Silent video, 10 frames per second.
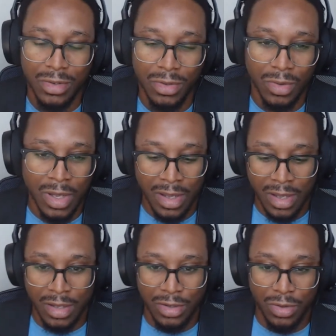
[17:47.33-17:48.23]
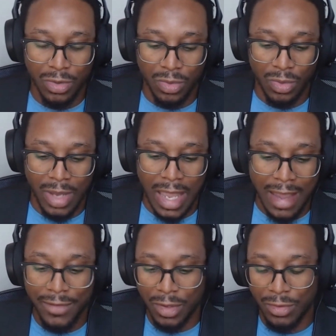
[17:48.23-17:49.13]
to to
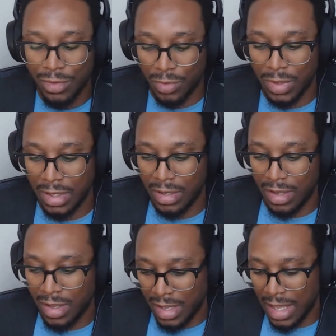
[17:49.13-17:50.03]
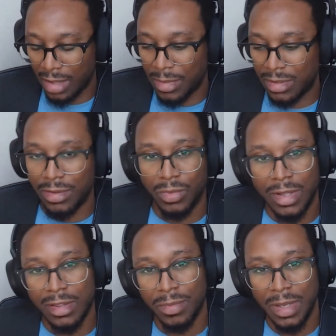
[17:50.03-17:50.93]
have those three elements of the
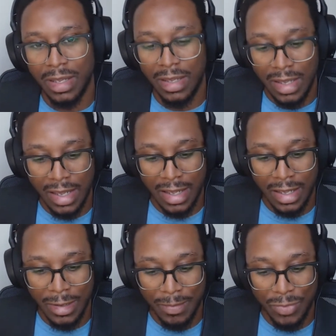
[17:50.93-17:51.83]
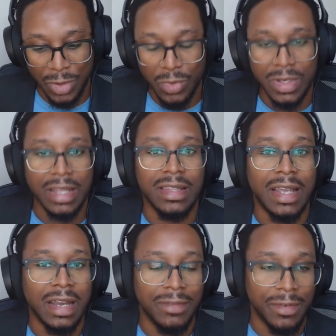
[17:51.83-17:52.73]
recipe, uh, create the
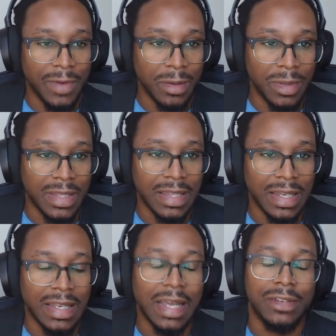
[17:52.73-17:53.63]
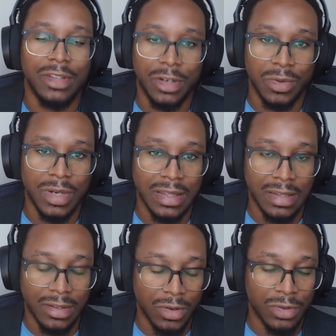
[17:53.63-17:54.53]
kind of environment that they can actually create
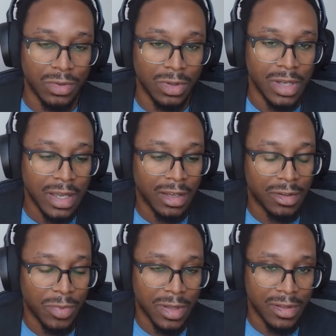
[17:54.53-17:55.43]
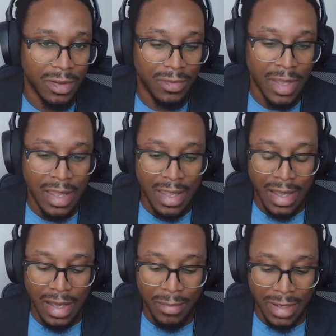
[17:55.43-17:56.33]
these cultural expressive
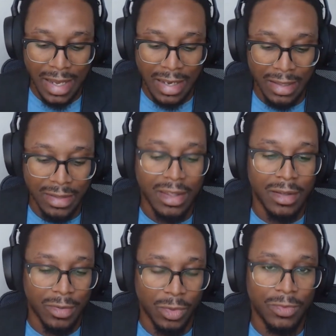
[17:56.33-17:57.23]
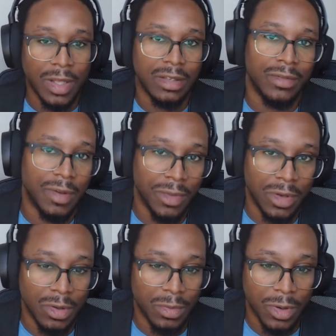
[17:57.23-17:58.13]
uh, mechanics reflective of
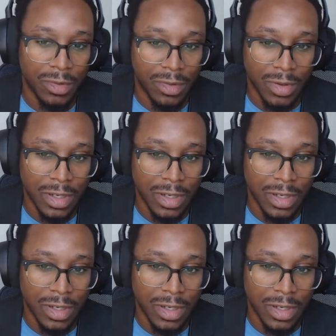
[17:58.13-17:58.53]
their own personal